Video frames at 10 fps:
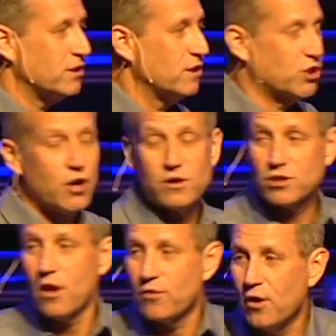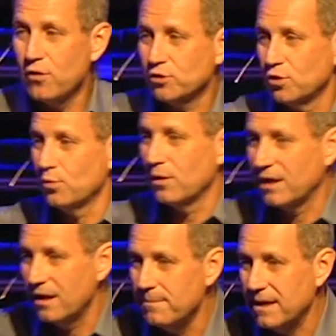to the church, those who will
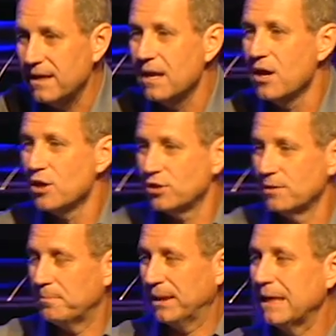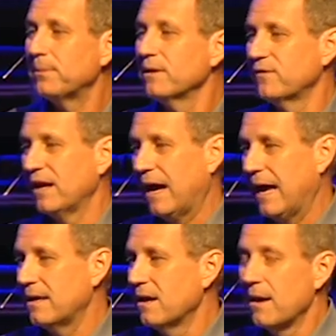come in to the people of
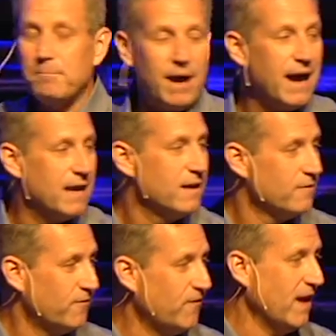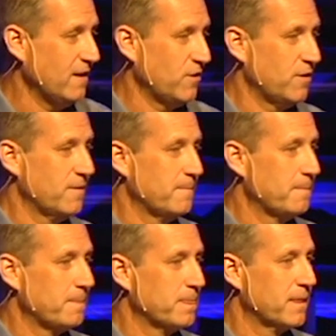God by faith.
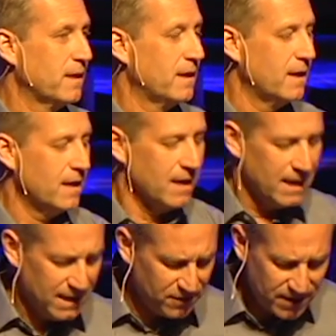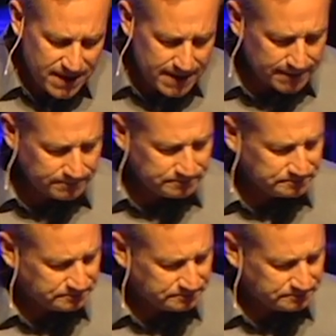He then